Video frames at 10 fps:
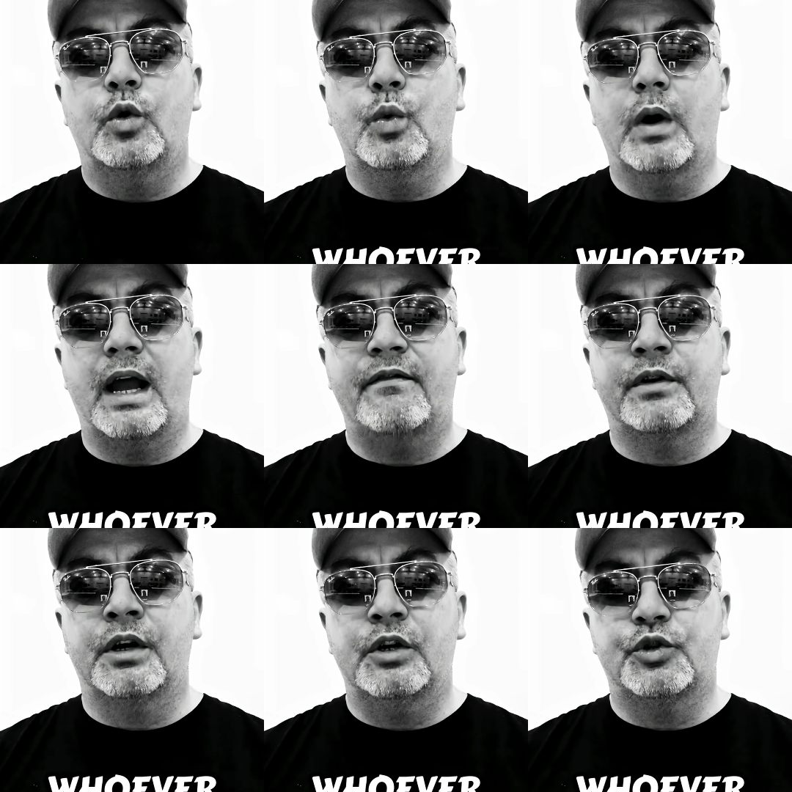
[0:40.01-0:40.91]

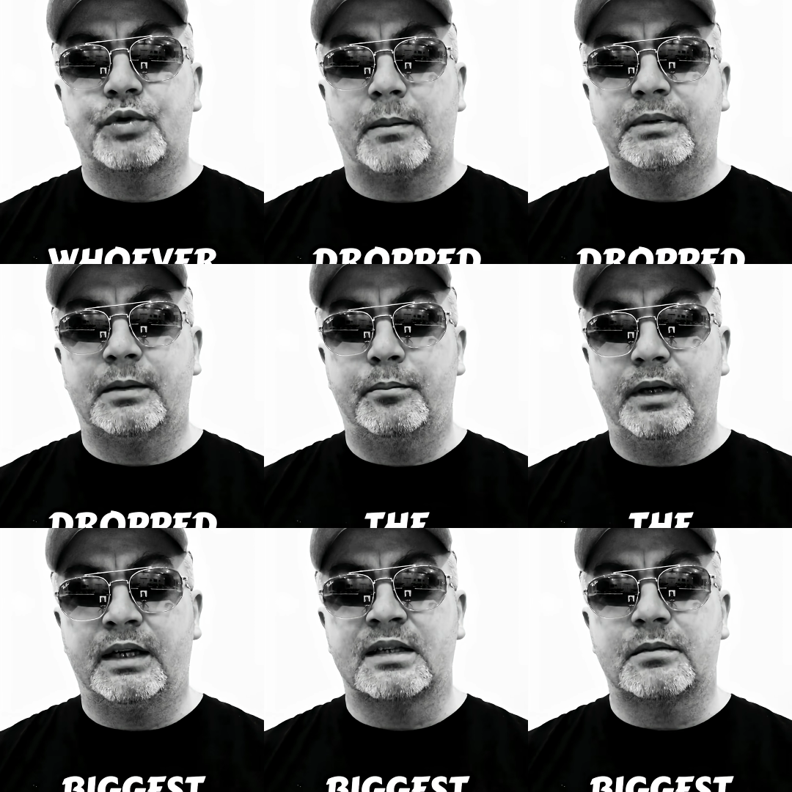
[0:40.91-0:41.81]
Whoever dropped the
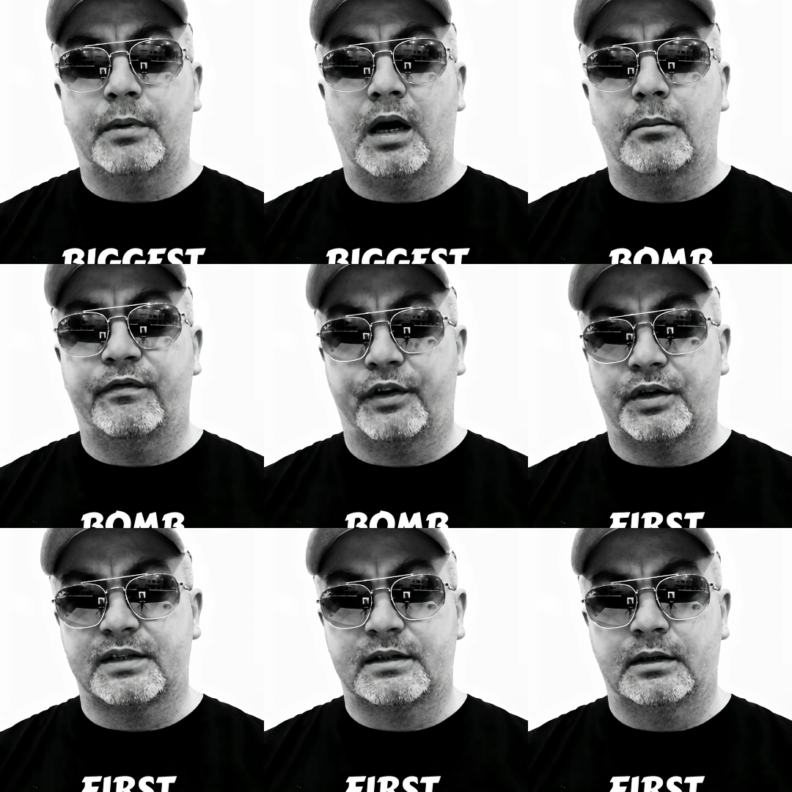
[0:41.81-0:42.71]
biggest bomb
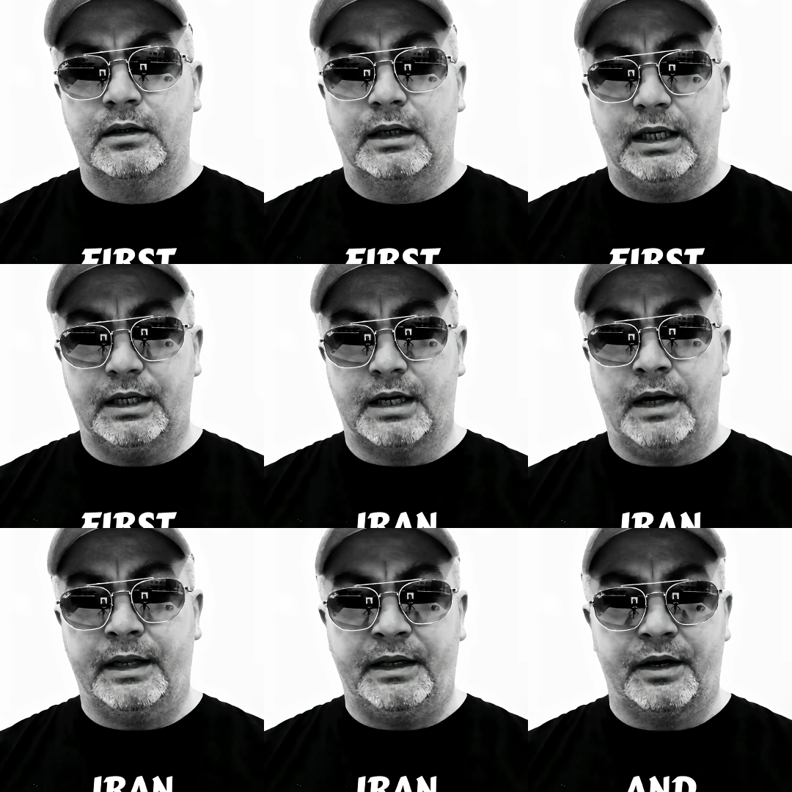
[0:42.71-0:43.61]
first.
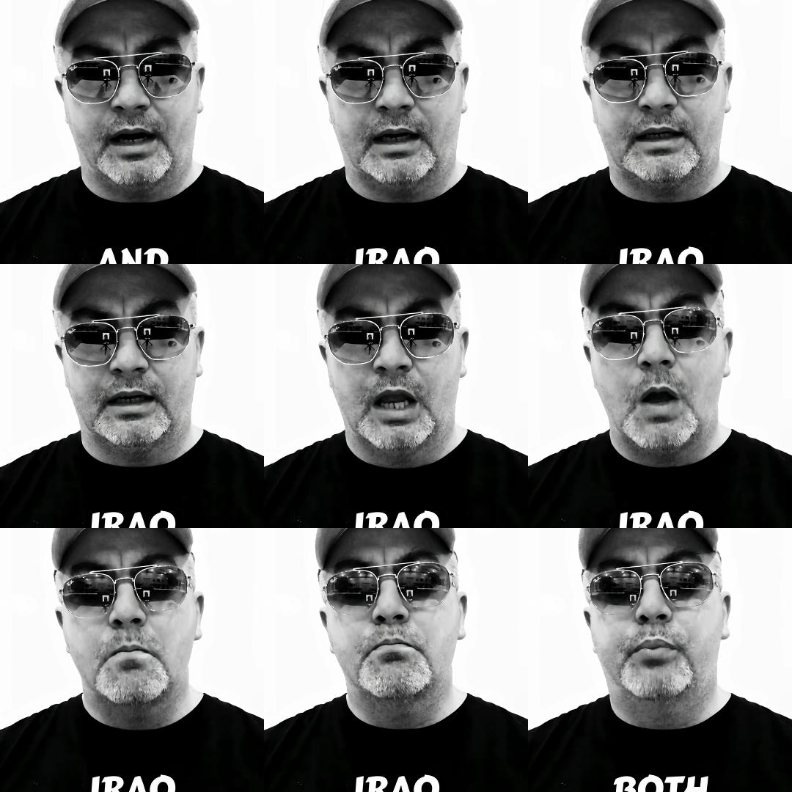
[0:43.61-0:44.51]
Iran and Iraq
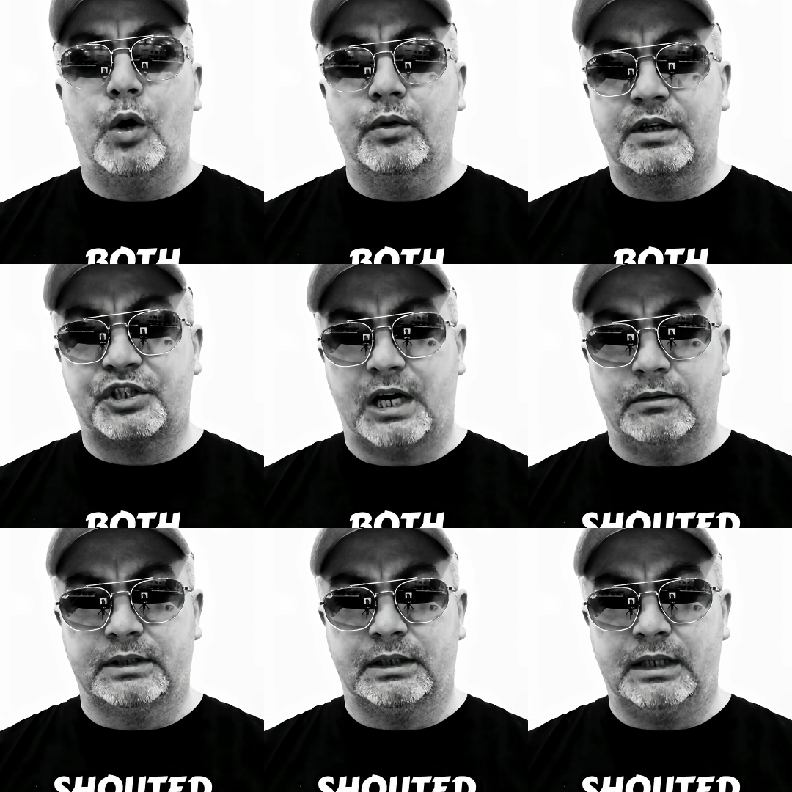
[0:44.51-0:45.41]
both
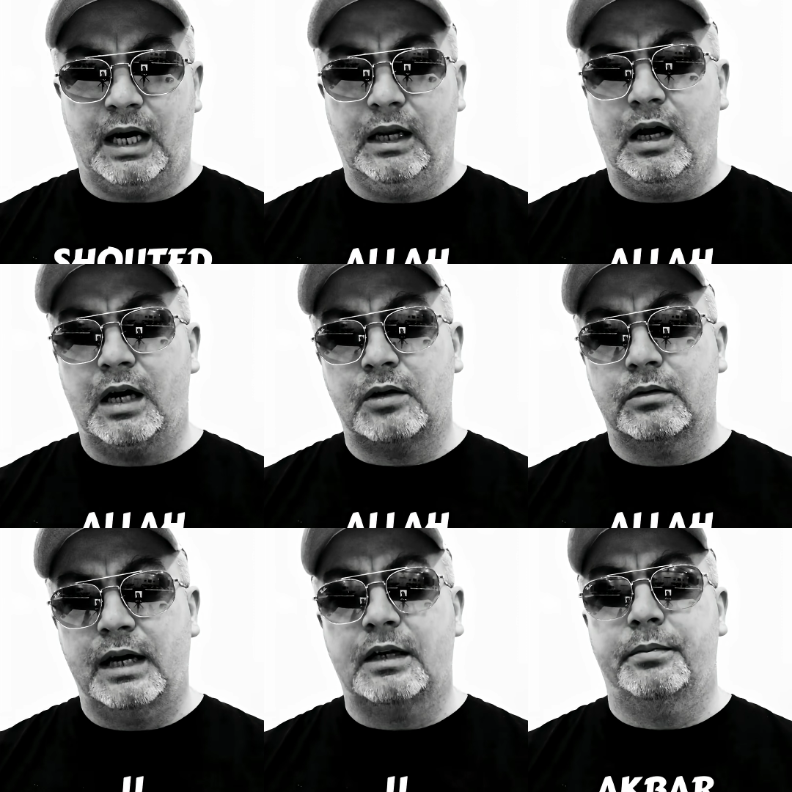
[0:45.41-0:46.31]
shouted
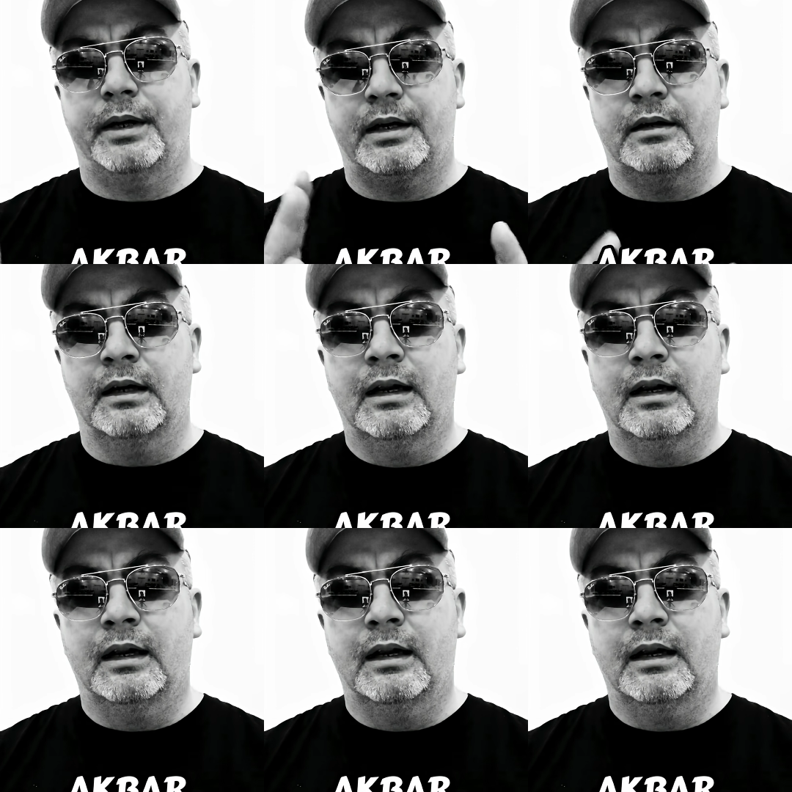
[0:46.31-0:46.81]
Allahu Akbar.